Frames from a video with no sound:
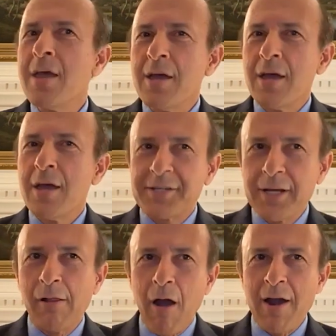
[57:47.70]

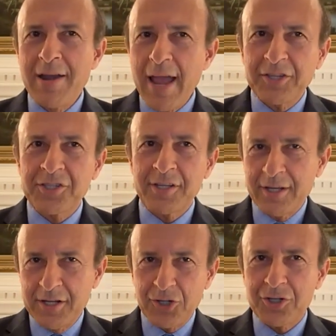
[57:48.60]
Until our next
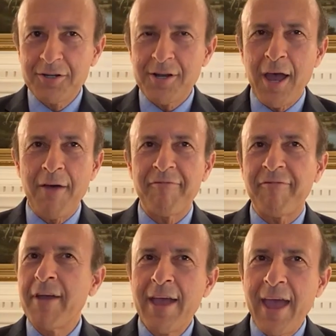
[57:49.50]
edition of
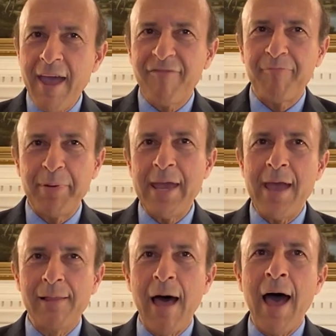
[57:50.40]

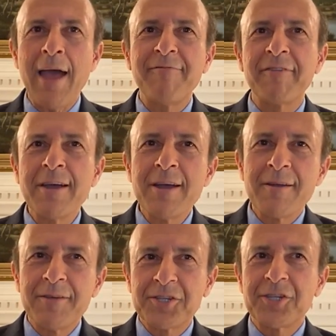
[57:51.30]
FPA Live,
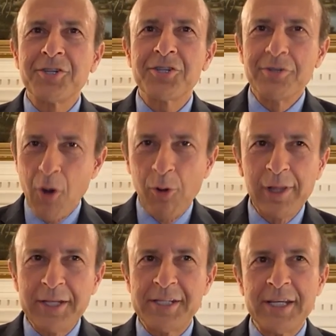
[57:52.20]
this is Noel
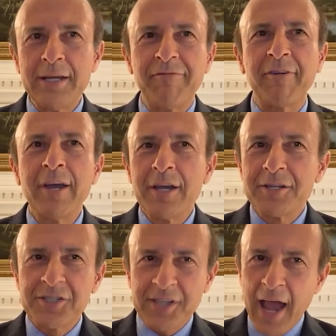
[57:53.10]
Lateef
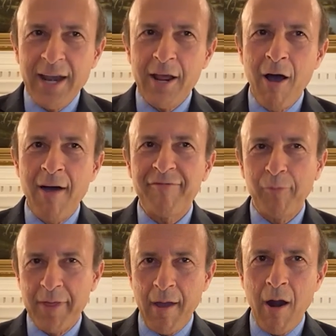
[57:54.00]
signing off
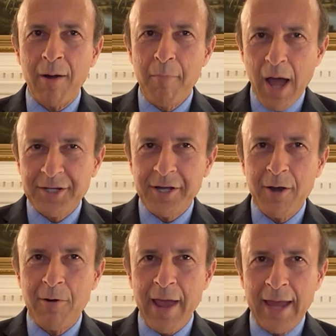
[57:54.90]
with our
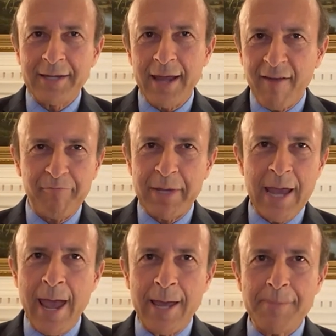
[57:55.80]
motto at
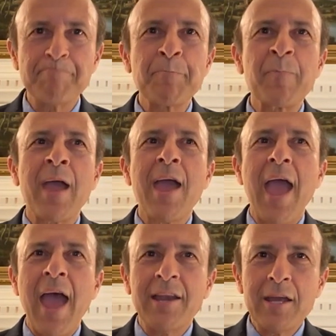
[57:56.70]
FPA.
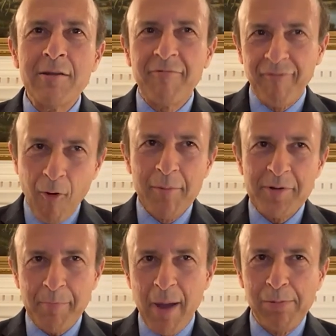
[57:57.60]
An
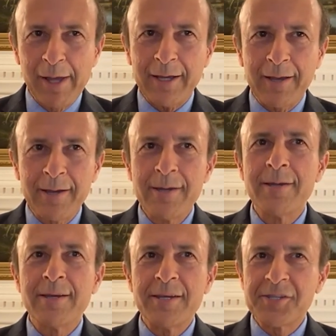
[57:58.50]
informed public
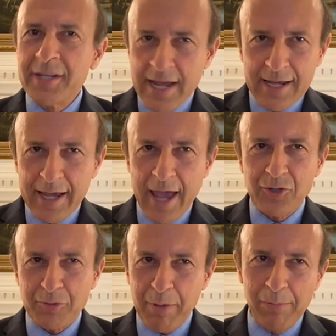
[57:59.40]
is an
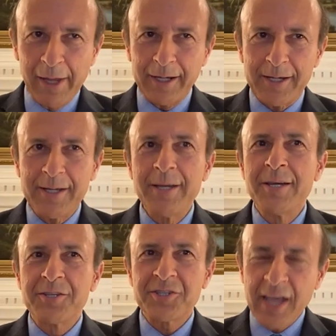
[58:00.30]
engaged public.
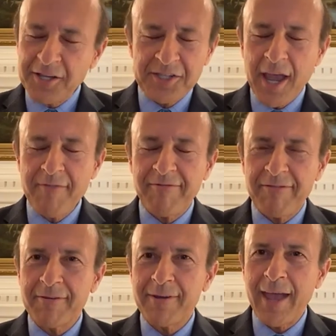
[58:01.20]
Stay safe
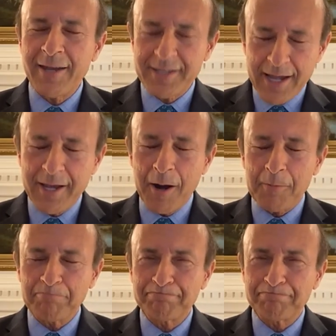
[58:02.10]
and take care.